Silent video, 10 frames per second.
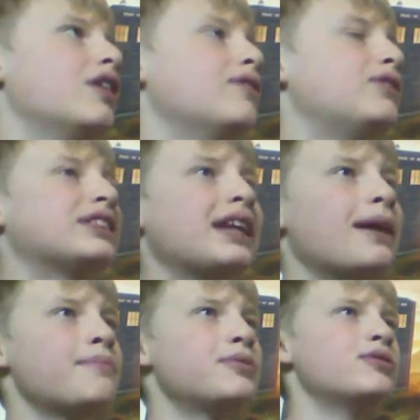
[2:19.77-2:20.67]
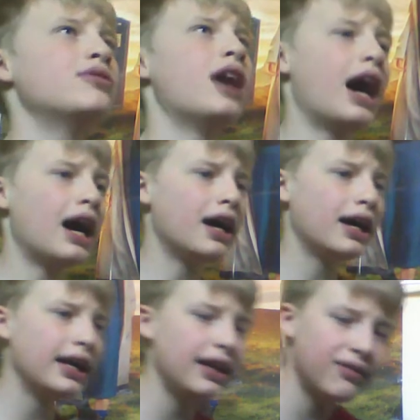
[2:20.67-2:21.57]
For example,
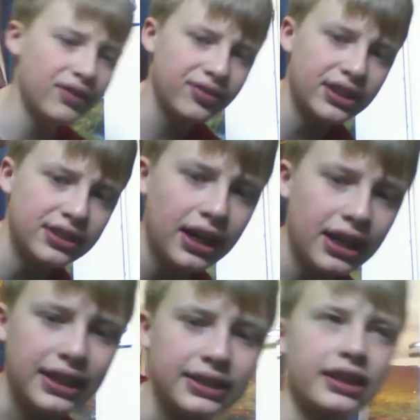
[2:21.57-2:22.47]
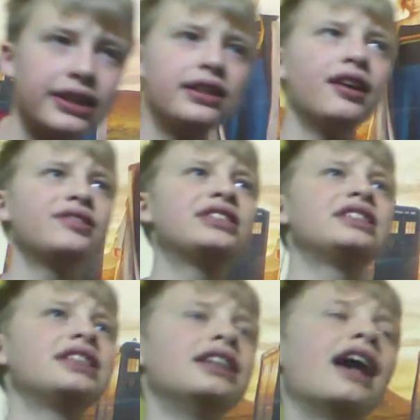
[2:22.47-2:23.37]
Evil of the Daleks. I'd love to
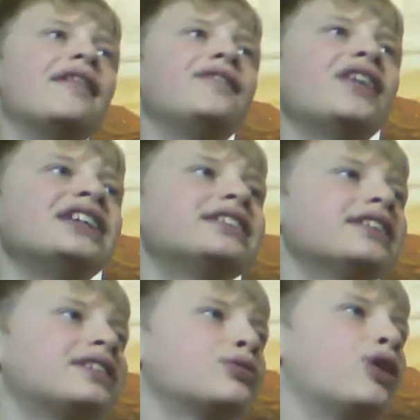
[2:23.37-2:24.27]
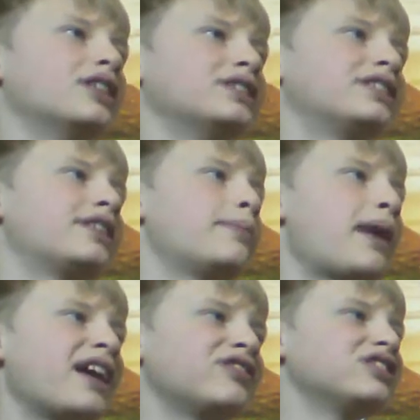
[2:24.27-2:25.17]
see that. Faceless Ones, the
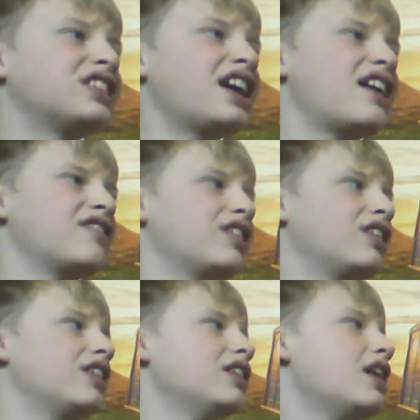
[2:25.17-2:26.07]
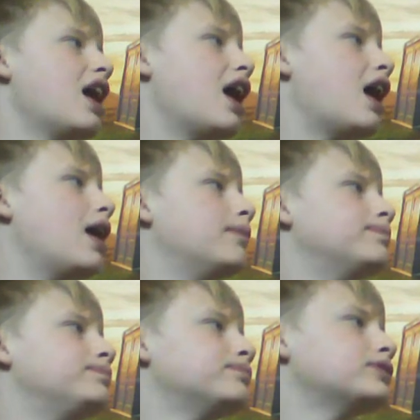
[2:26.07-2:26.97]
Macra Terror,
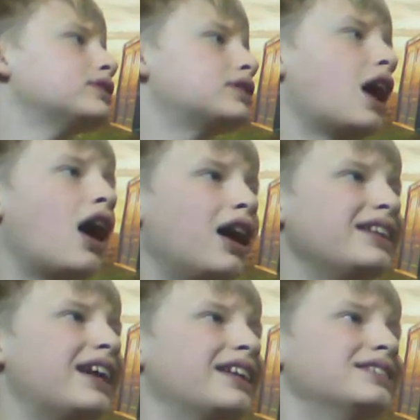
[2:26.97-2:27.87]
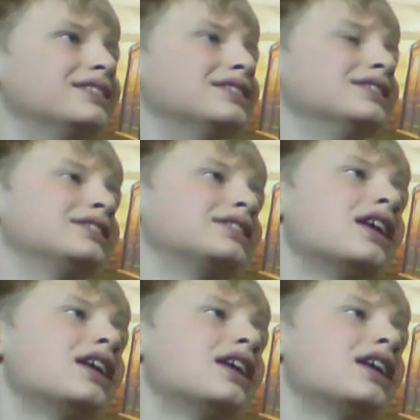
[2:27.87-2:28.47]
the Highlanders.